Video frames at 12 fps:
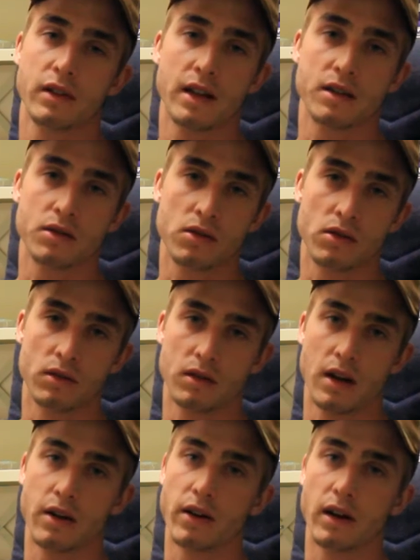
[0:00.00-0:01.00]
has got
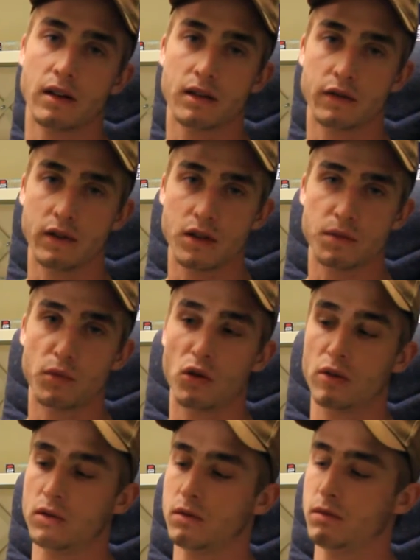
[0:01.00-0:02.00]
a relatively
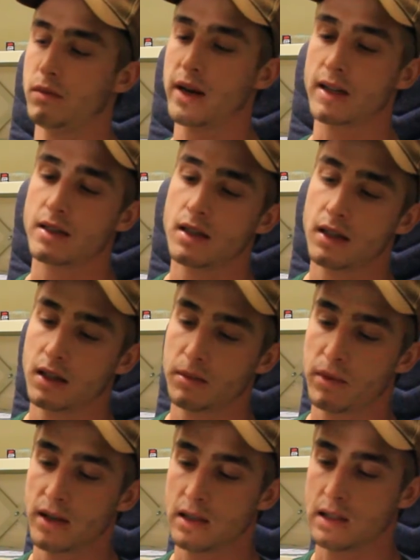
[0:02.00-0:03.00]
small magazine
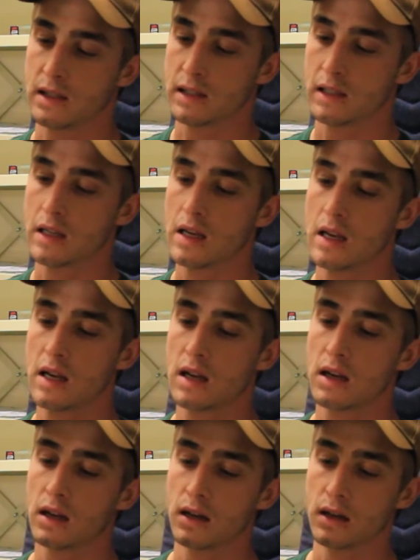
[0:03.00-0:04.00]
capacity.
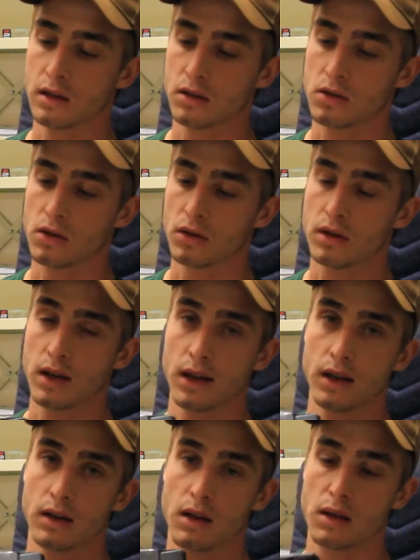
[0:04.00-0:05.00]
It's got
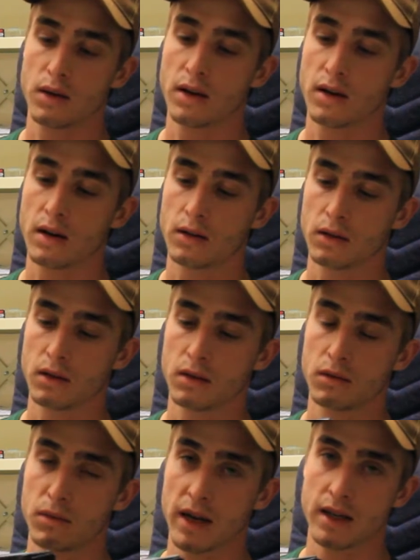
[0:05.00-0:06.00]
a 3-round
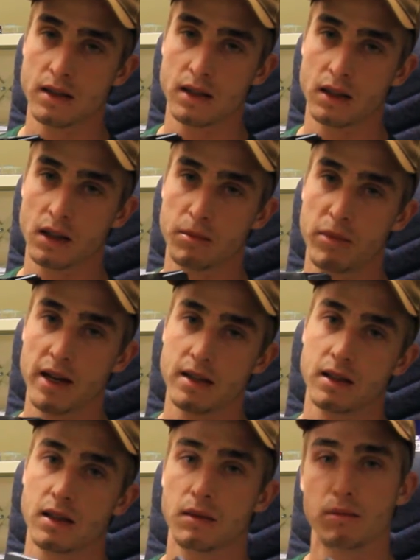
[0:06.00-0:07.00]
magazine
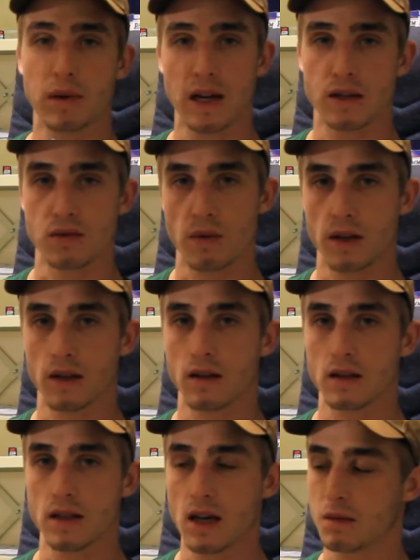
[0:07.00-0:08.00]
capacity plus one in the
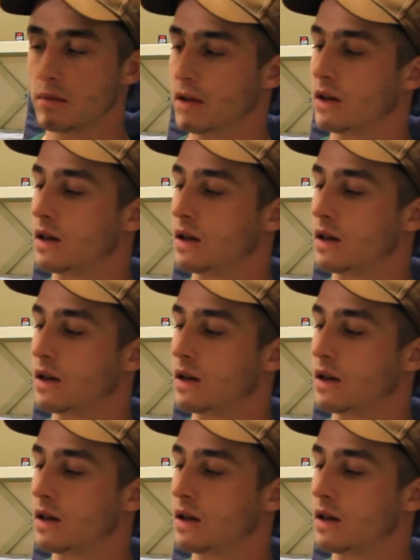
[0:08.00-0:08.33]
chamber.